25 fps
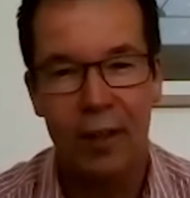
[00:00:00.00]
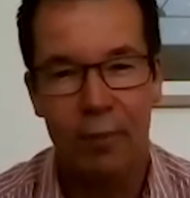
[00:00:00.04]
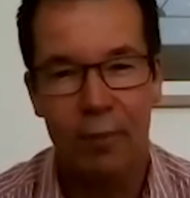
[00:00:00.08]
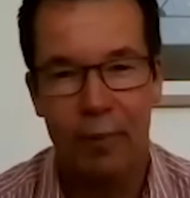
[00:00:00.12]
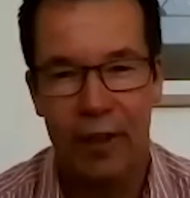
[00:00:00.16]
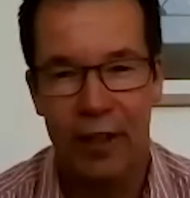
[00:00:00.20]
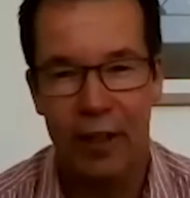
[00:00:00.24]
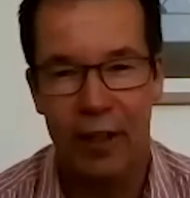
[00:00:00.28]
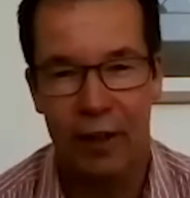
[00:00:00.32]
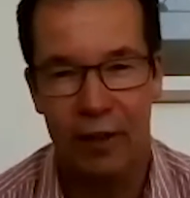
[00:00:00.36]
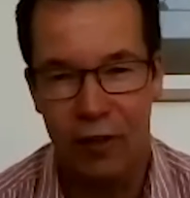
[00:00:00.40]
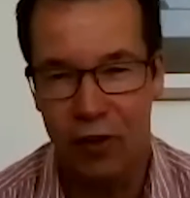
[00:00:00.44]

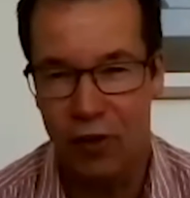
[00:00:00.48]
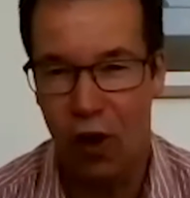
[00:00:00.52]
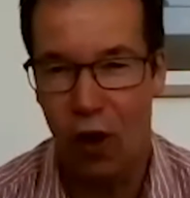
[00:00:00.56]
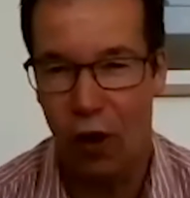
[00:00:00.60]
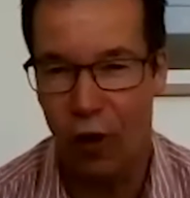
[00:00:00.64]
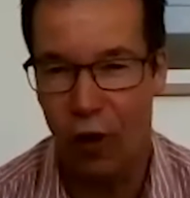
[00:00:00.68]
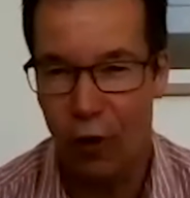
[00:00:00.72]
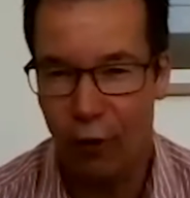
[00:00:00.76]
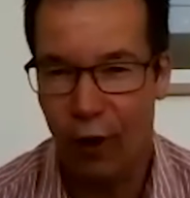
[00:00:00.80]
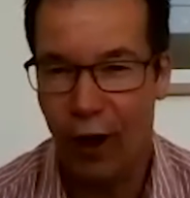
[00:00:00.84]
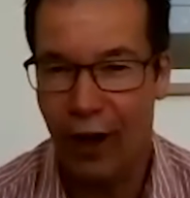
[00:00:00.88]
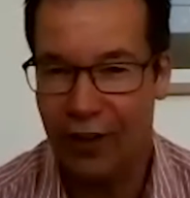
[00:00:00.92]
Yeah,
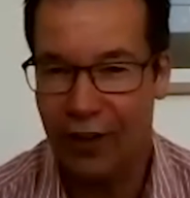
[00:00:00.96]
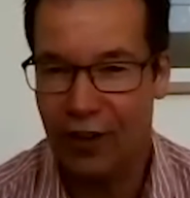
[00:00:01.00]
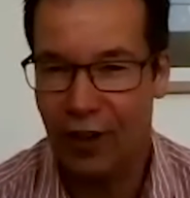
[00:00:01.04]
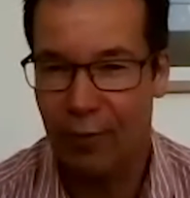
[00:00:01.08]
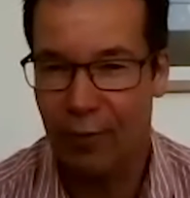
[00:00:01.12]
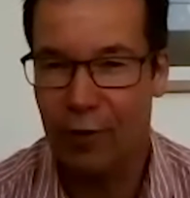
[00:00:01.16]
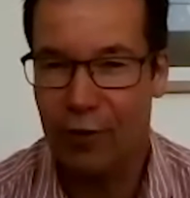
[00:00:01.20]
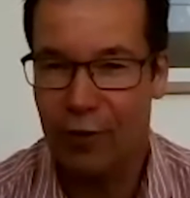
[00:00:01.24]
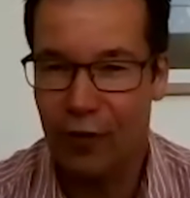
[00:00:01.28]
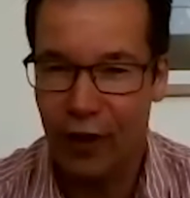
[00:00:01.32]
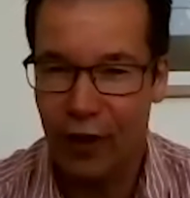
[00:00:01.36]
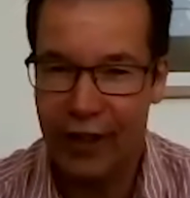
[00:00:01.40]
not the right
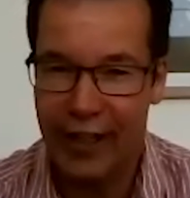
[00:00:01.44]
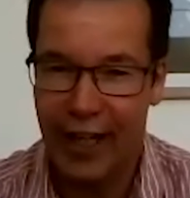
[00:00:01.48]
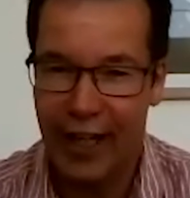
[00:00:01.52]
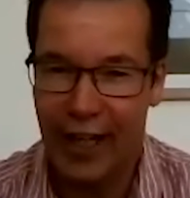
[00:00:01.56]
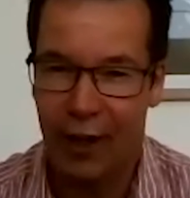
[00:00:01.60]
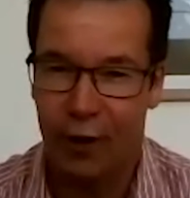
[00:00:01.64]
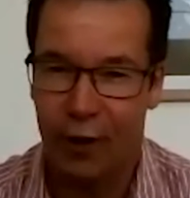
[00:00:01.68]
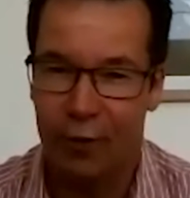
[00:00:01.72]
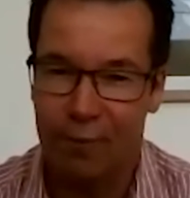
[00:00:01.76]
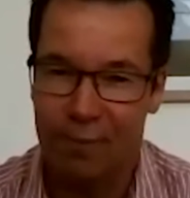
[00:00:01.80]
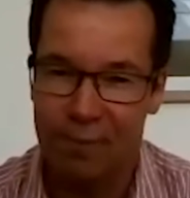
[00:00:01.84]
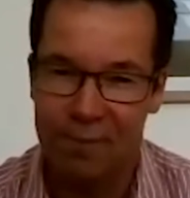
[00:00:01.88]
time to find
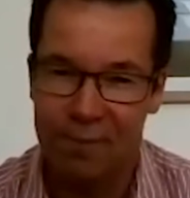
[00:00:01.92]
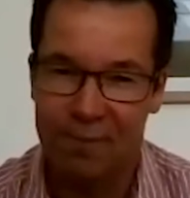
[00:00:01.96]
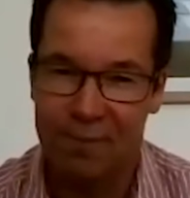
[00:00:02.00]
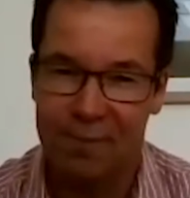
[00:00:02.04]
out.